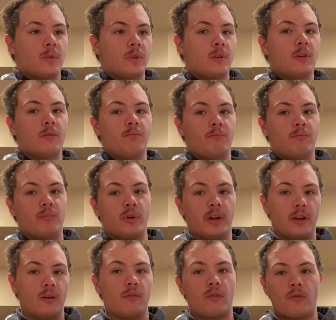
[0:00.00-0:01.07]
to bring it
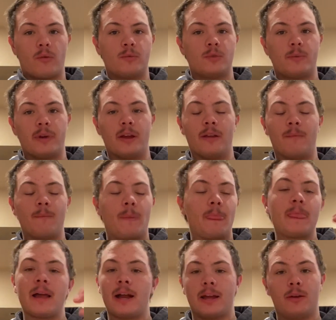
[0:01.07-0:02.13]
over from Japan.
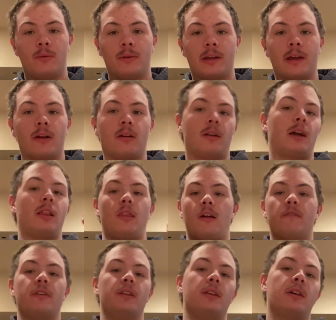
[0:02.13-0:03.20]
I don't care. I love
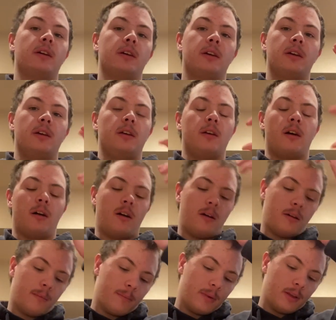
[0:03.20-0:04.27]
it.
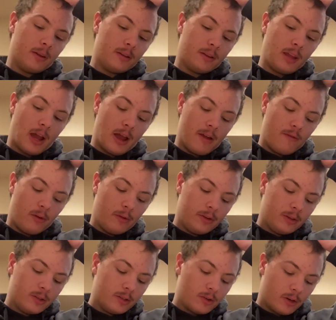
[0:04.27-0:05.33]
But yeah, I evolved it
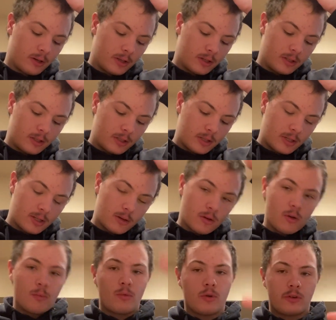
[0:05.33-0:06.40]
to Darkest, and I'll go
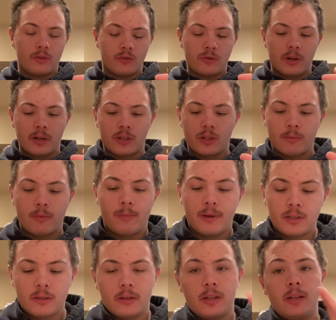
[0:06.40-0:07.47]
more into strategy, but
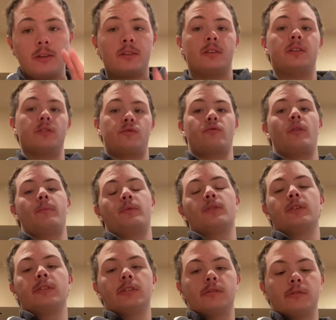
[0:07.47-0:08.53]
basically he's a
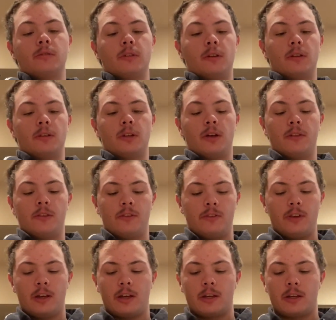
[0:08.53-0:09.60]
disruptor on this
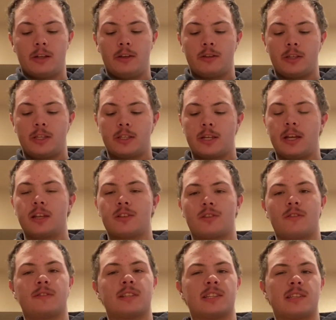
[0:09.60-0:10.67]
deck. He's kind of
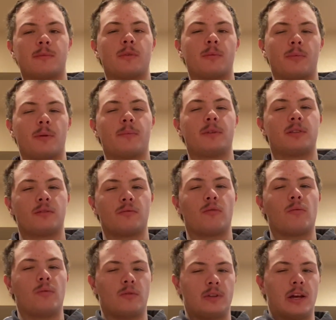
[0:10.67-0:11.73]
serves a similar purpose to
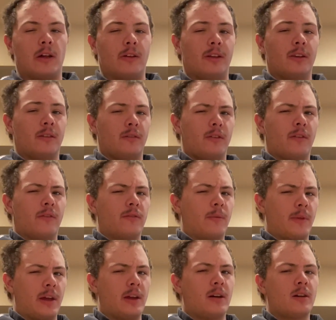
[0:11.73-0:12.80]
Robotalion from the
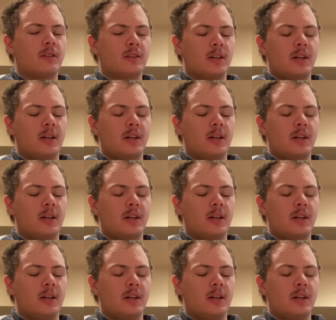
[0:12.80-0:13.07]
house,